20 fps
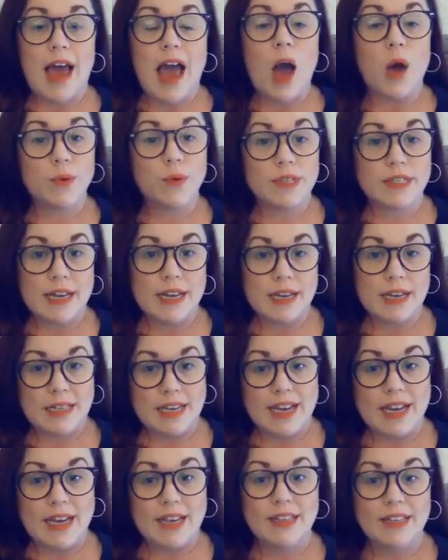housing
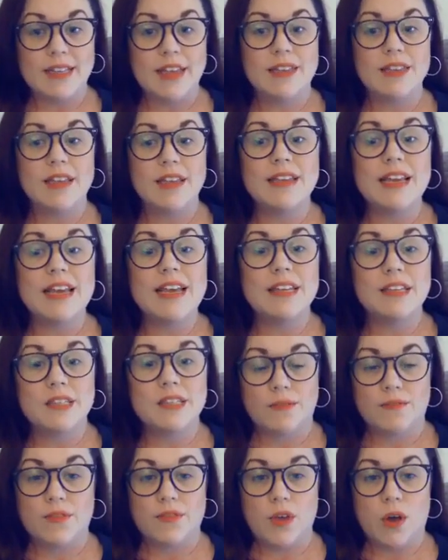needs and the needs
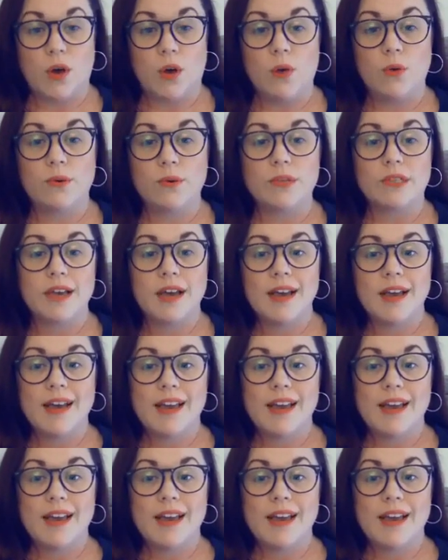of those